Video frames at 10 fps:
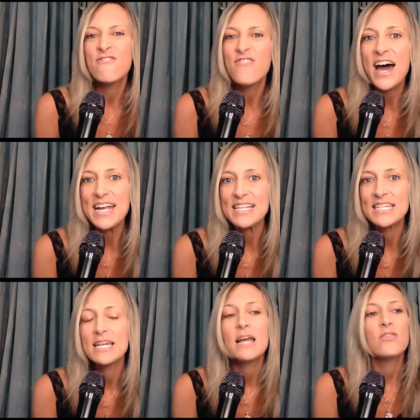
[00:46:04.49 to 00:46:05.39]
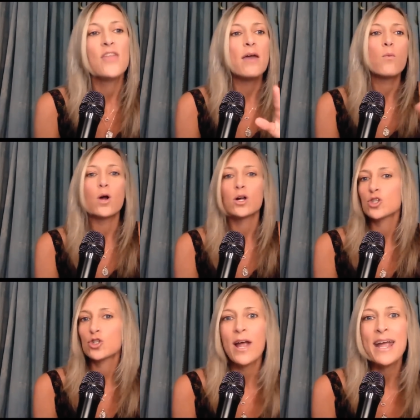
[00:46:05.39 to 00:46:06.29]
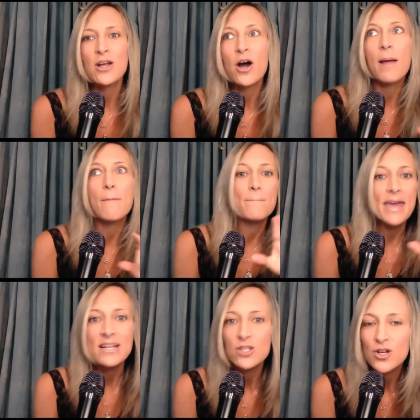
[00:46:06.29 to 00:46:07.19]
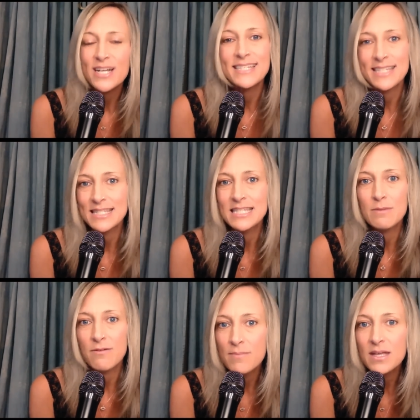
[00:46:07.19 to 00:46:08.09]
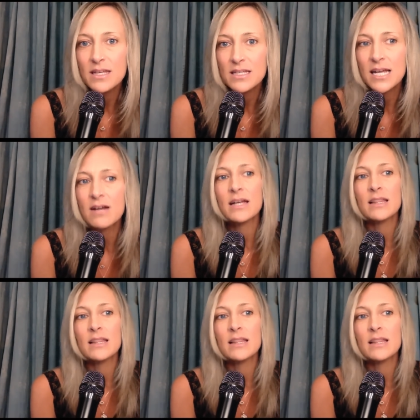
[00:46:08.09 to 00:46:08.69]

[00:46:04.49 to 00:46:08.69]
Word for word: fight they weren't trained on a matrix system of military